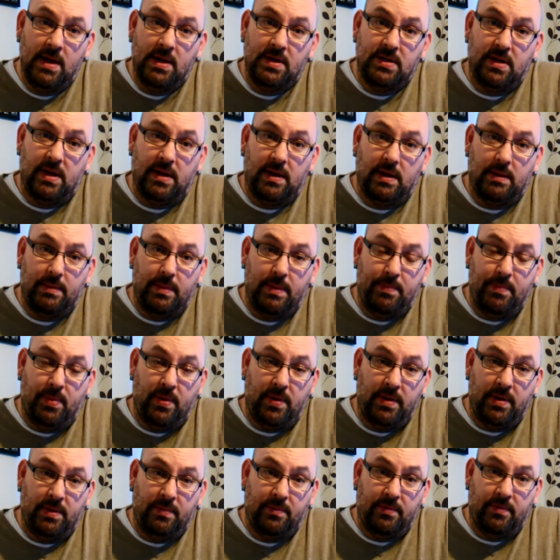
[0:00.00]
so I'm going to be
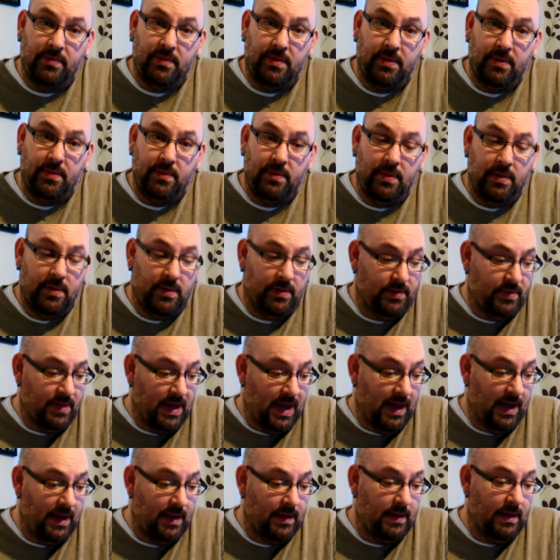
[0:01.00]
putting them through
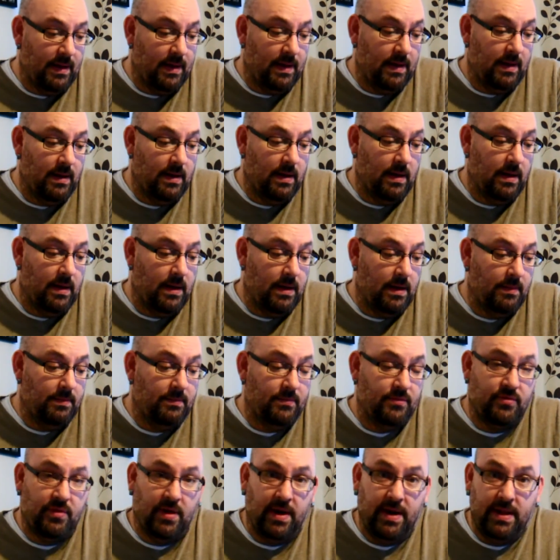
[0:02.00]
that,
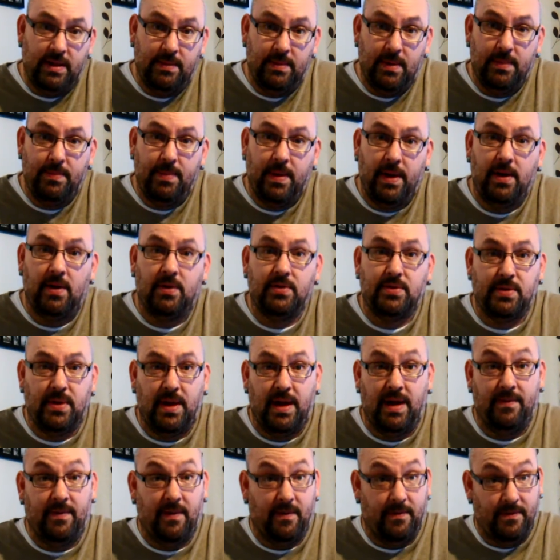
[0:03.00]
drying them up. I also
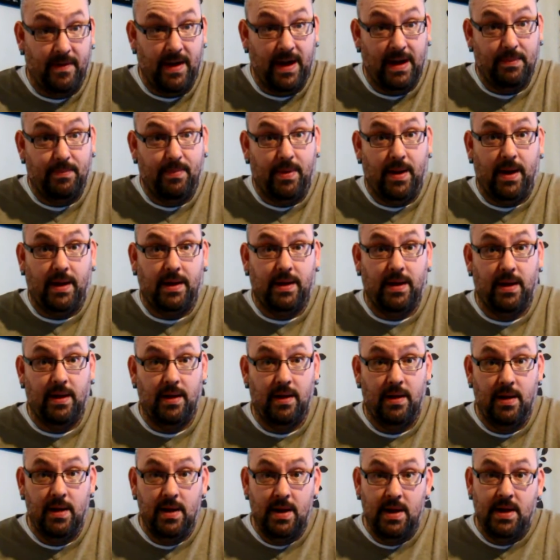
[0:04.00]
have a vac
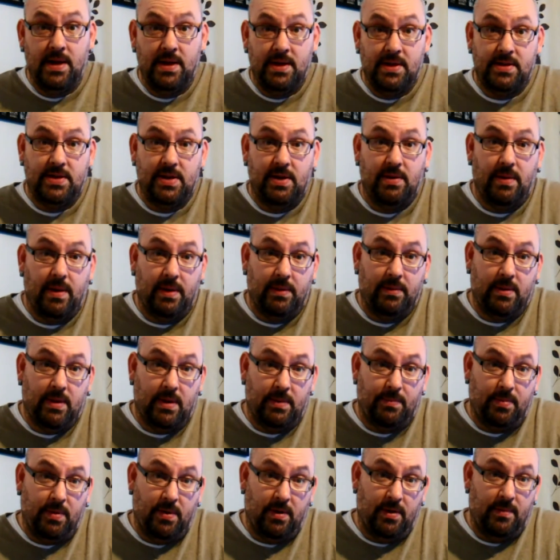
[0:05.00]
packer, so I'm
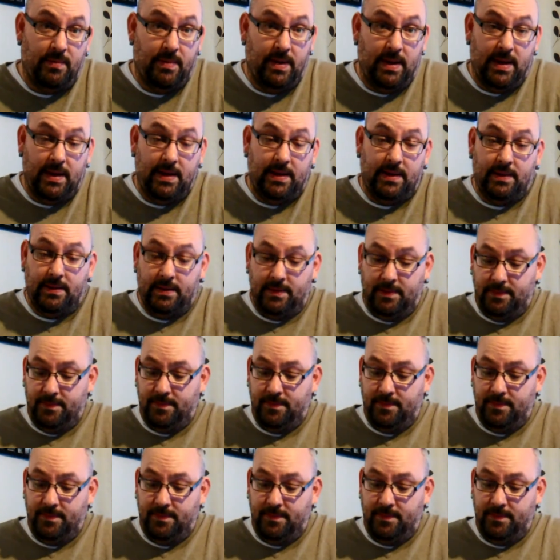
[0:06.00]
going to put them in.